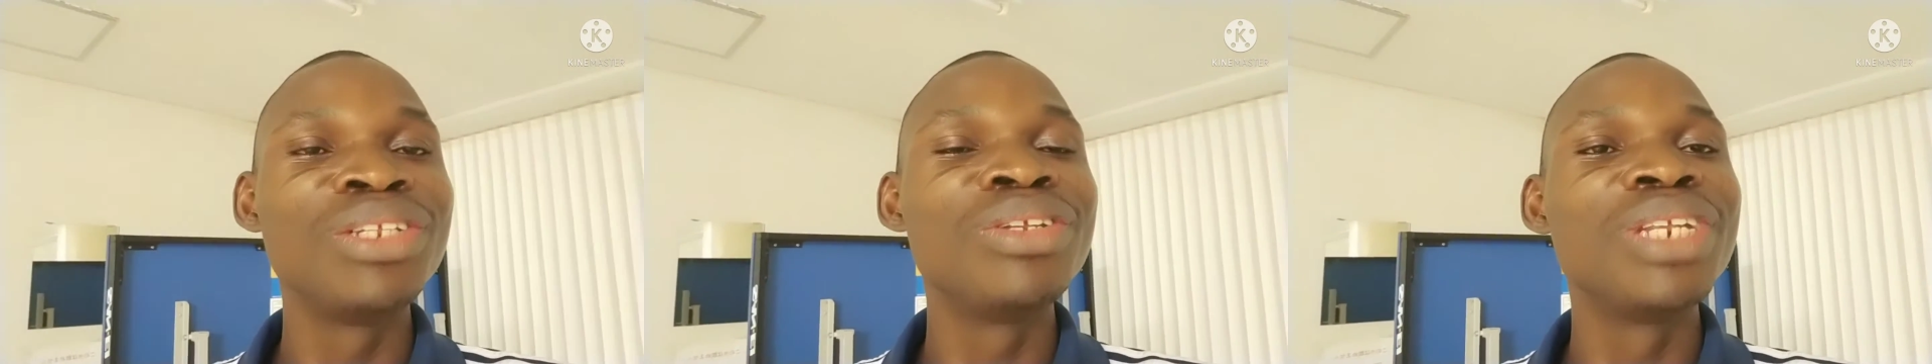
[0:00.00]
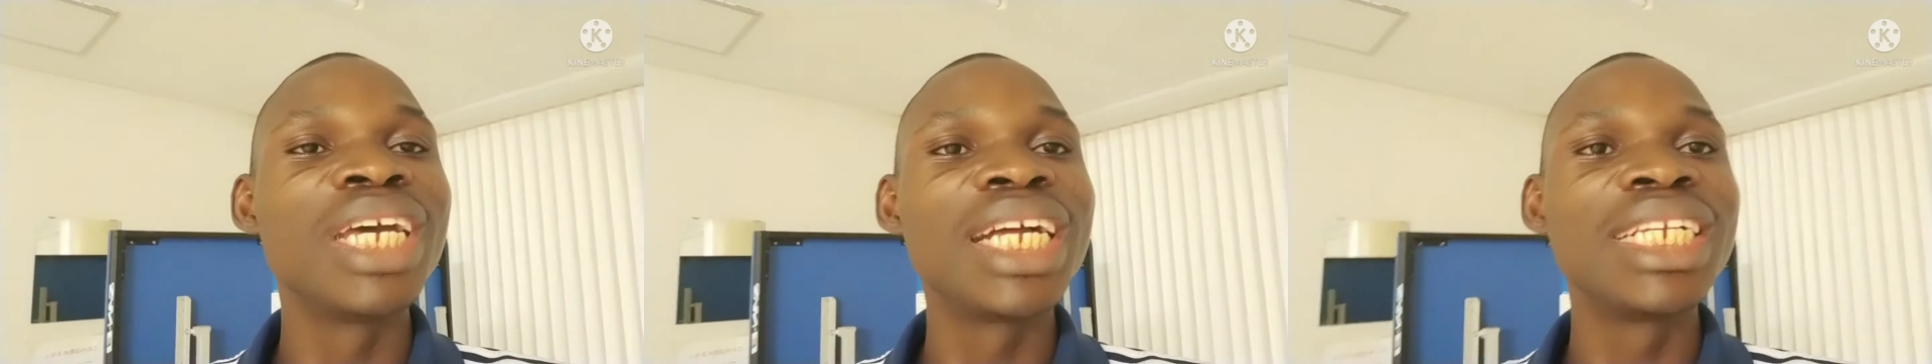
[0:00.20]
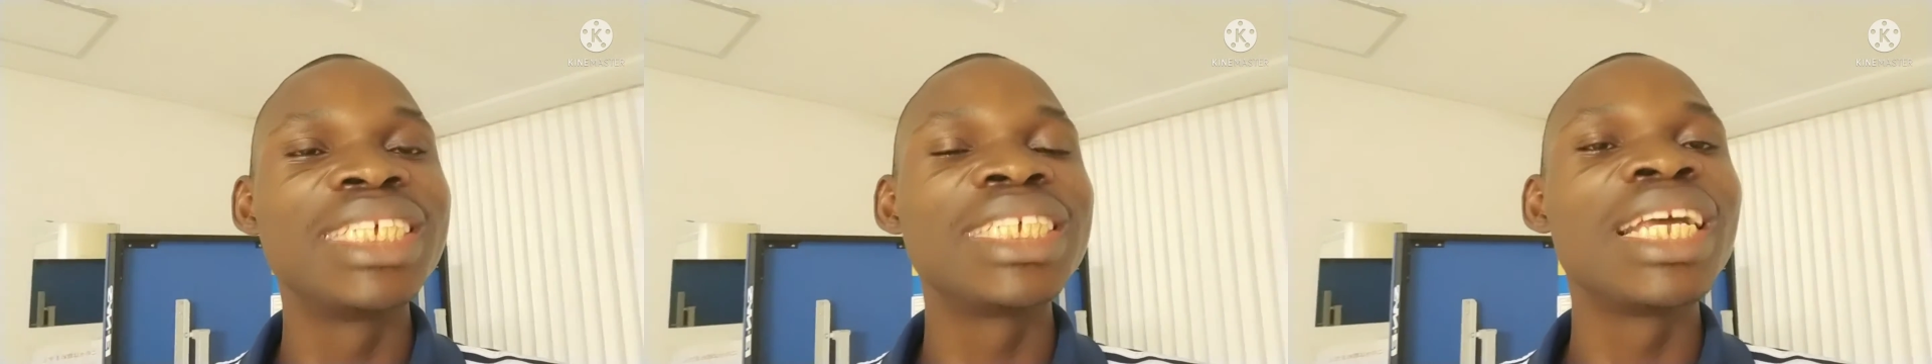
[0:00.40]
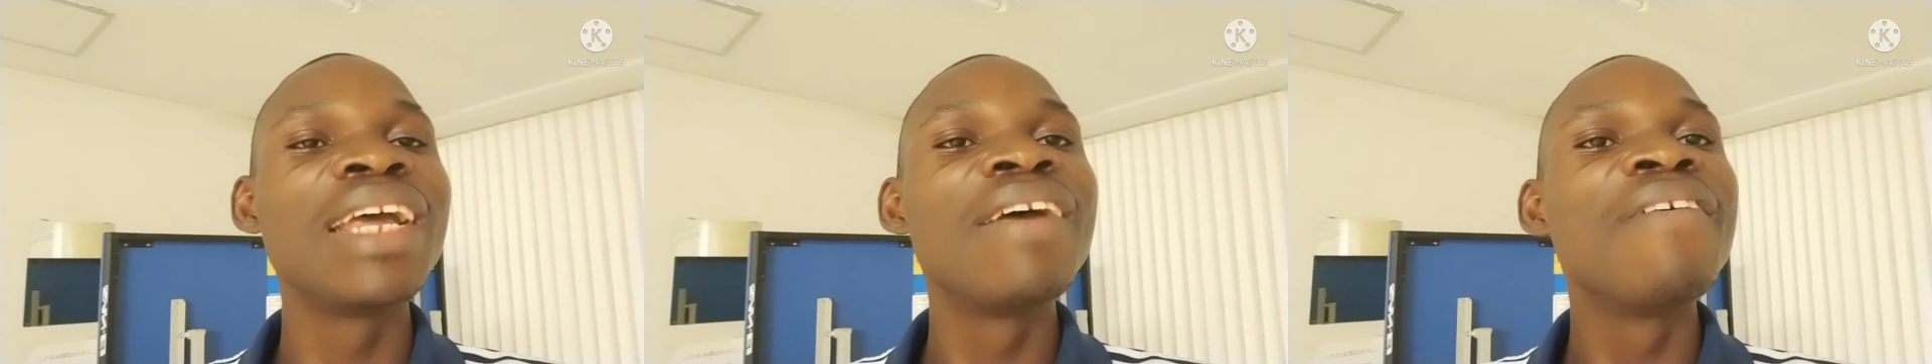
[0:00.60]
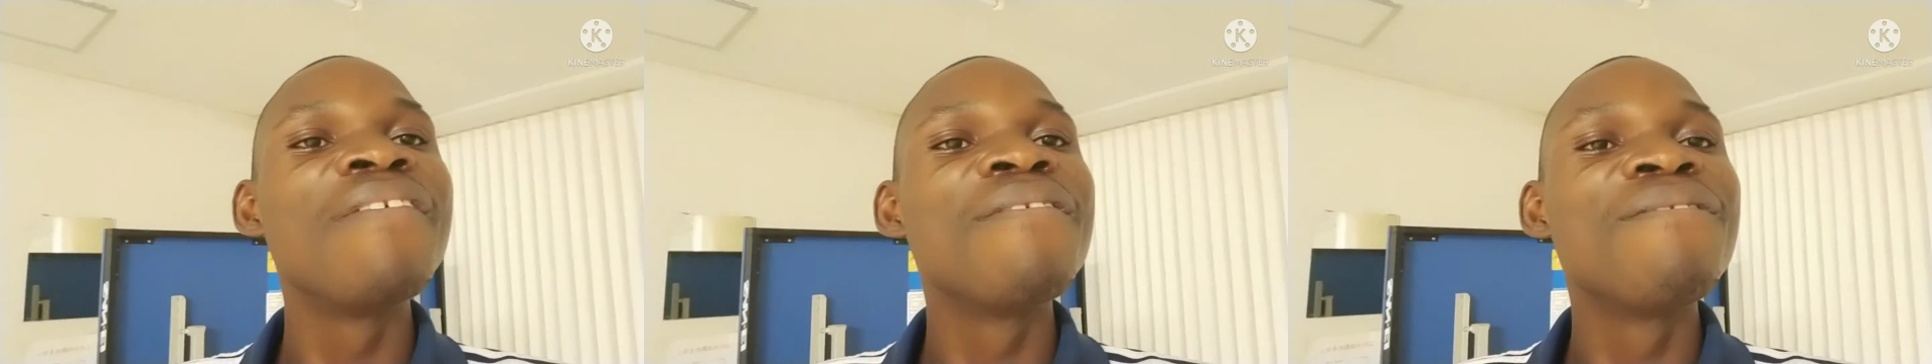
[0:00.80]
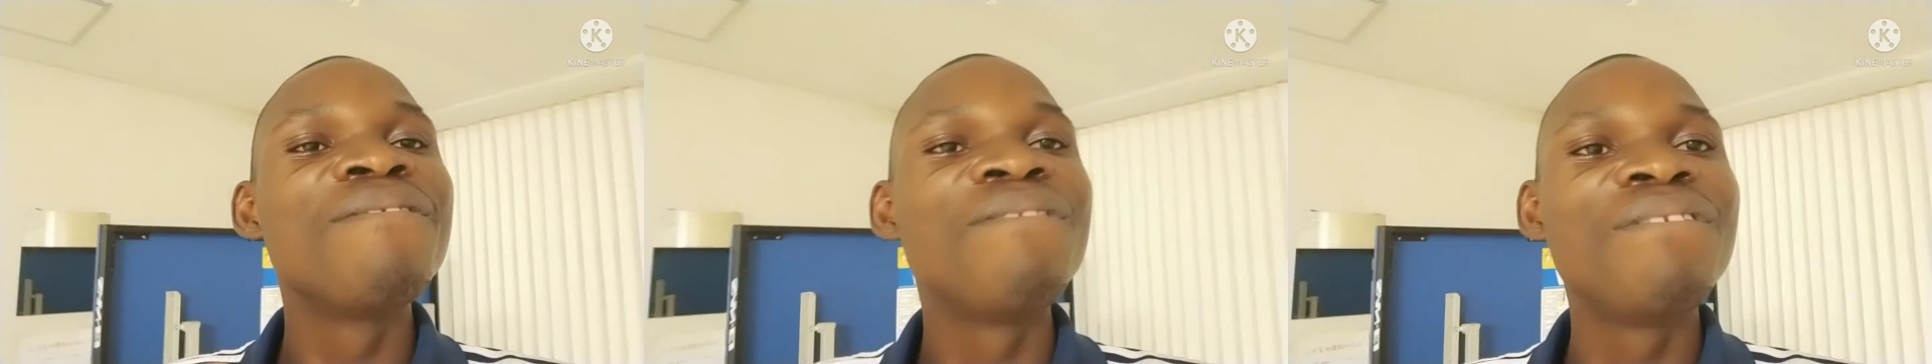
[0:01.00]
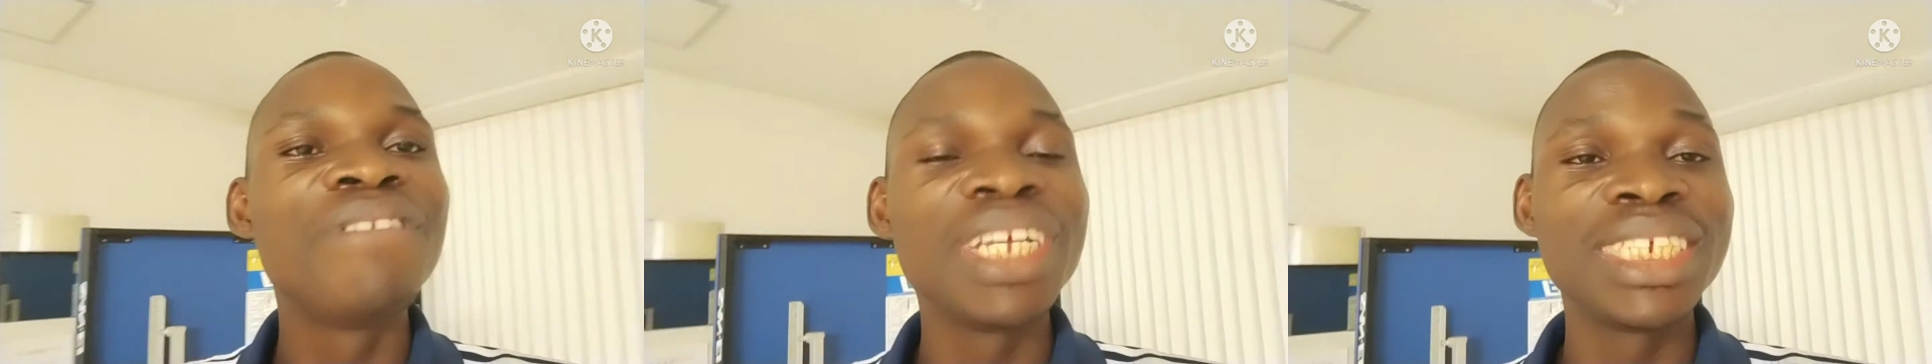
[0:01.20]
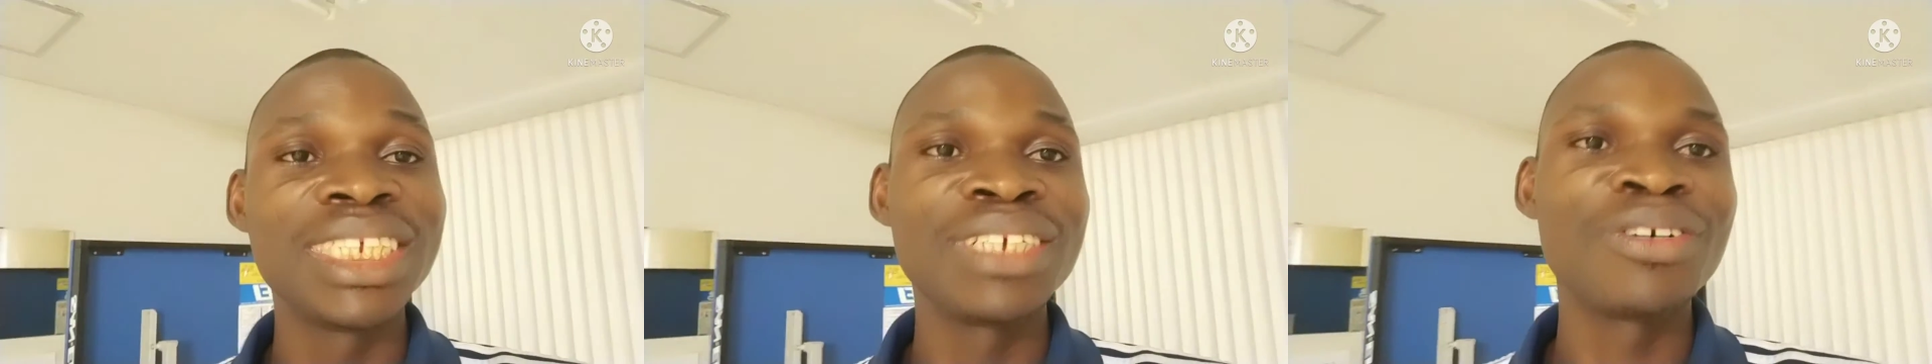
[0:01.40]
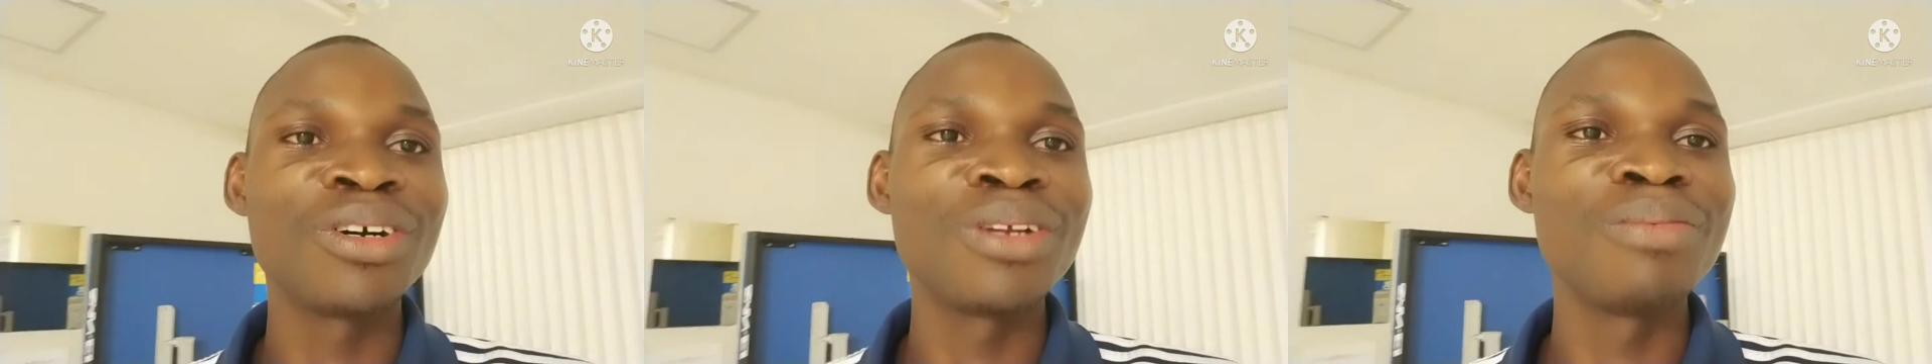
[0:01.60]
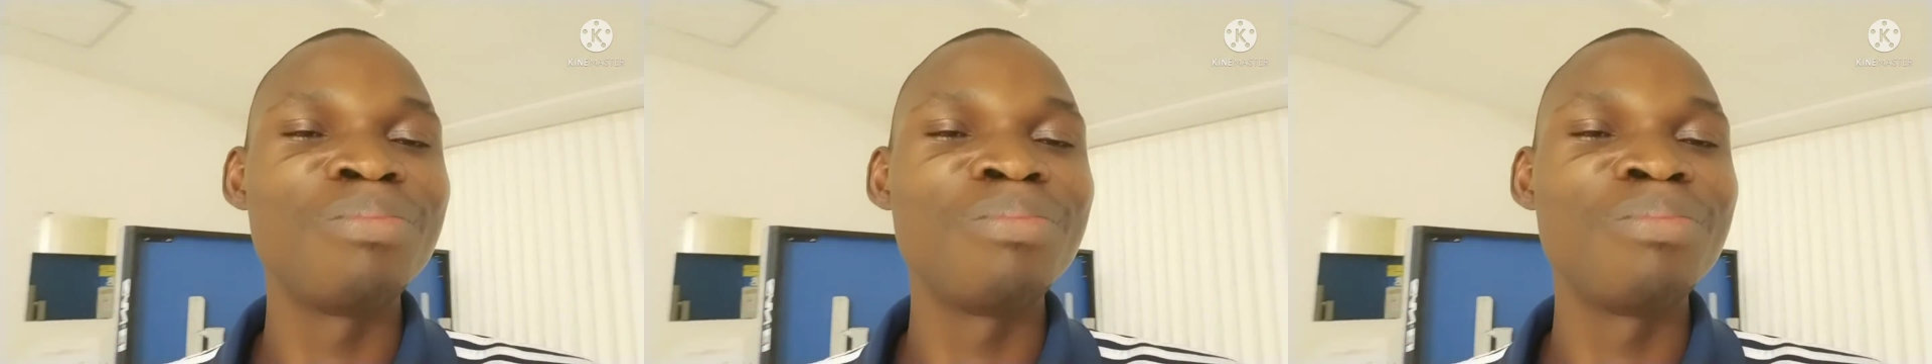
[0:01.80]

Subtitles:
there is physical